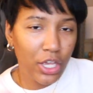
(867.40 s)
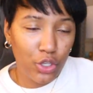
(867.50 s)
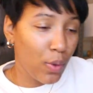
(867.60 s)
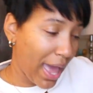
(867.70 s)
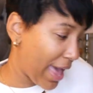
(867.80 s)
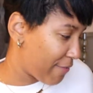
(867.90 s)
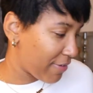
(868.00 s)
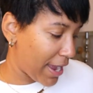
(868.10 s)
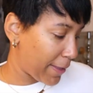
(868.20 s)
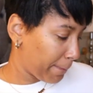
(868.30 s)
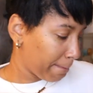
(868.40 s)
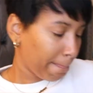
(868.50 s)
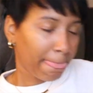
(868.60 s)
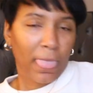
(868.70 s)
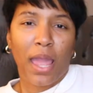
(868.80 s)
you have, right?
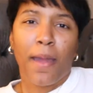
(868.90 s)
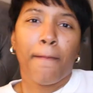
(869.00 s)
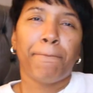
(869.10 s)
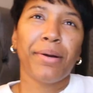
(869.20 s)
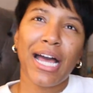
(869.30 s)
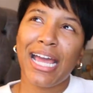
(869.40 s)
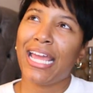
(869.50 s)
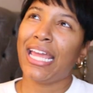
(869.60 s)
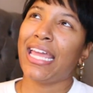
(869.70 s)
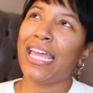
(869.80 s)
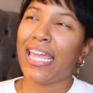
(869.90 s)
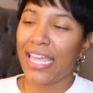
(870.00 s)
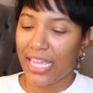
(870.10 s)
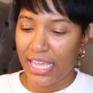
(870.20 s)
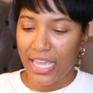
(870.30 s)
But
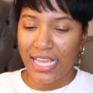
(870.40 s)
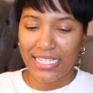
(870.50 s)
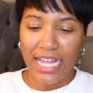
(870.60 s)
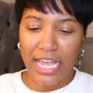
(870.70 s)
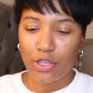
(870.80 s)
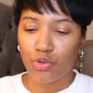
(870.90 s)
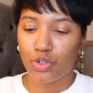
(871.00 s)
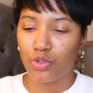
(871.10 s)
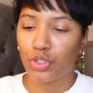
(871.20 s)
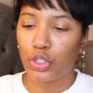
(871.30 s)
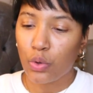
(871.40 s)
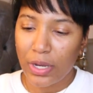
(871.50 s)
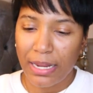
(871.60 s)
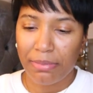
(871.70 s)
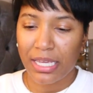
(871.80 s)
it's like you you
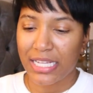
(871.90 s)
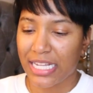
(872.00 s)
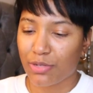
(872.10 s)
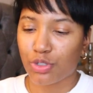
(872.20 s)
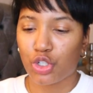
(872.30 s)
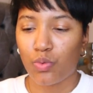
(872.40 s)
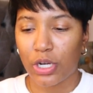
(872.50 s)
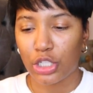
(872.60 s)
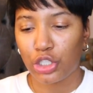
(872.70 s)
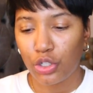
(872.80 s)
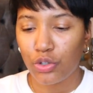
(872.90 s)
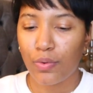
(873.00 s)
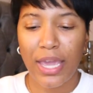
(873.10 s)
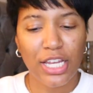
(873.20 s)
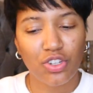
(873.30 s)
doing it because that's what you want to do.
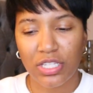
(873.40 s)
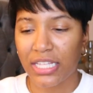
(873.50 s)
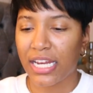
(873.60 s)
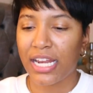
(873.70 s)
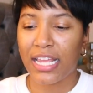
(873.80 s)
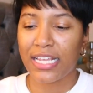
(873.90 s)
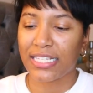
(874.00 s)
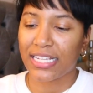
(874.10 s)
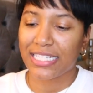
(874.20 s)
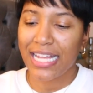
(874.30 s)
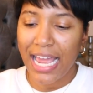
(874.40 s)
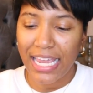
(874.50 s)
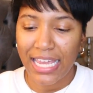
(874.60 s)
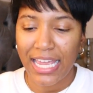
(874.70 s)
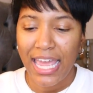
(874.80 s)
You interested in It's
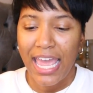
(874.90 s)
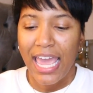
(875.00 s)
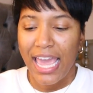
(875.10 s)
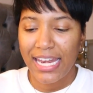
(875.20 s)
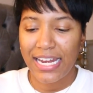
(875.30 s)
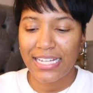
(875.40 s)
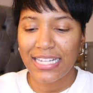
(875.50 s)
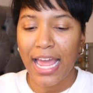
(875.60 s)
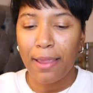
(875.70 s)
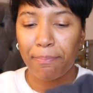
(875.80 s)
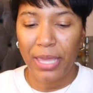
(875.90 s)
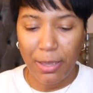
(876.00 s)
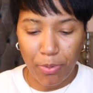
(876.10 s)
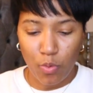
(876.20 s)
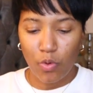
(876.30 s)
exciting. And it is like
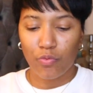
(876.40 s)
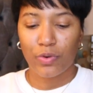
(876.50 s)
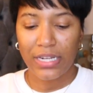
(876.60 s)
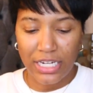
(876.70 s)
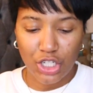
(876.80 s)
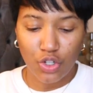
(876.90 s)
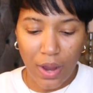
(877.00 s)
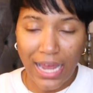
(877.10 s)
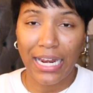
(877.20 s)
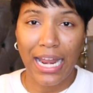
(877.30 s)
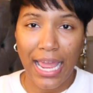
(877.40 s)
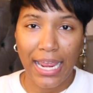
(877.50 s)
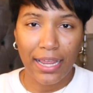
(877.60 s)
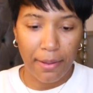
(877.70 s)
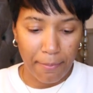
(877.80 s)
people will really try to
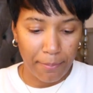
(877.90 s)
like